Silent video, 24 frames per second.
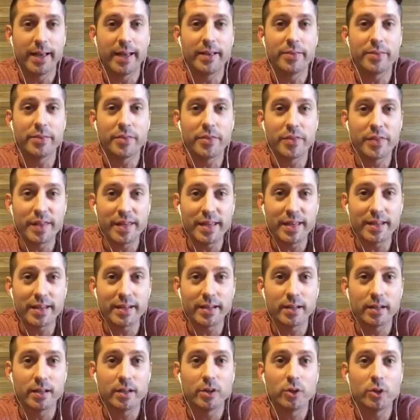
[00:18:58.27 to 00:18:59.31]
And
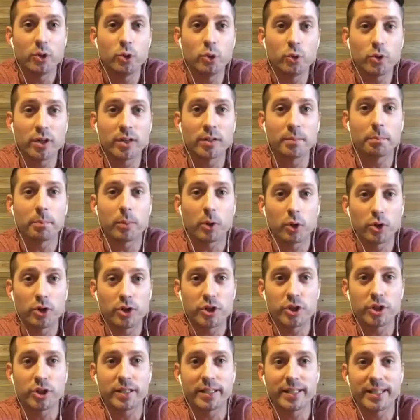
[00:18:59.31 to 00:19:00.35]
then you can
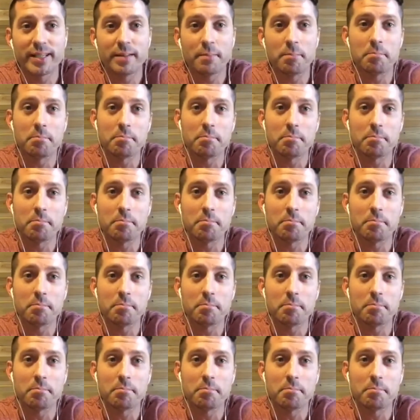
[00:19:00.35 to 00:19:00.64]
personally